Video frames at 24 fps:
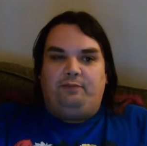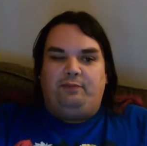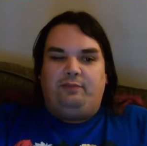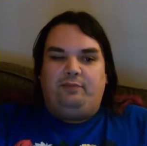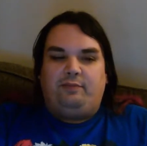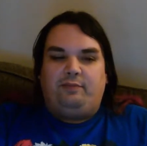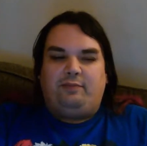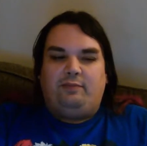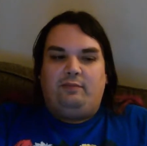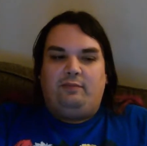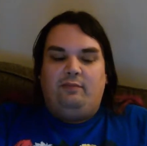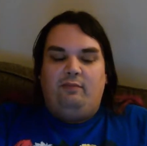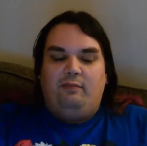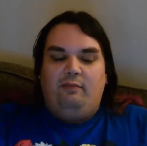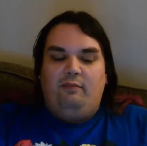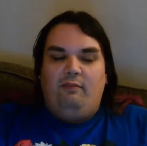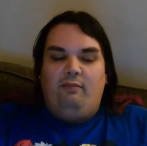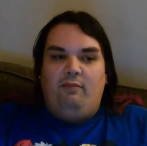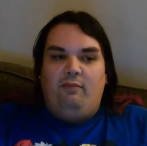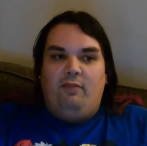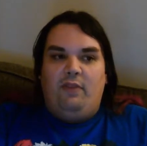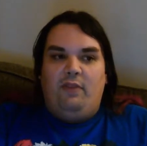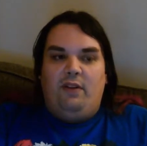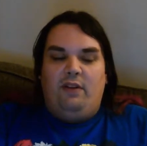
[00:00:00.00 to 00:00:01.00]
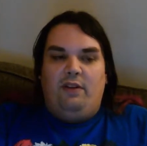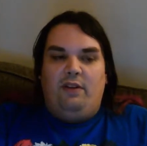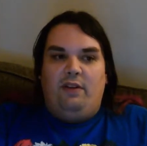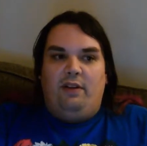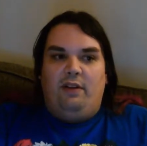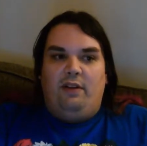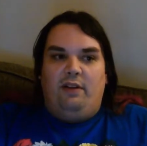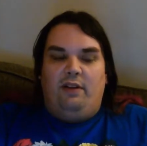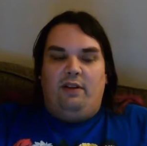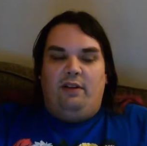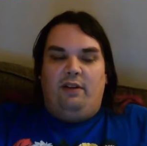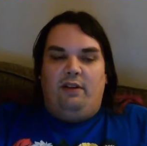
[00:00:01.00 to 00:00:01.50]

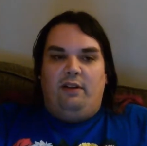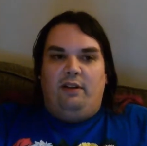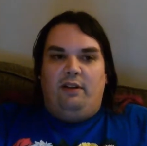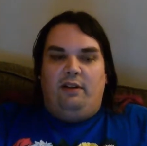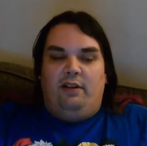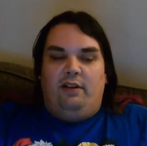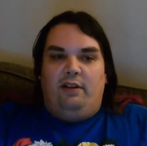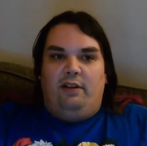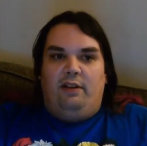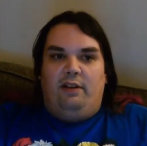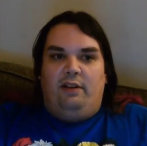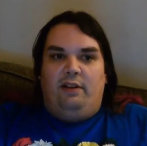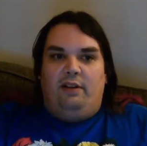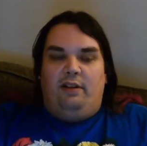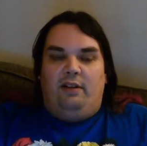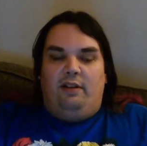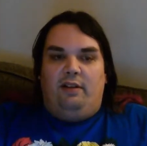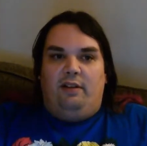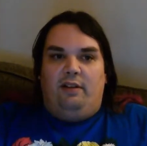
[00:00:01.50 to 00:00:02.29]
(silence)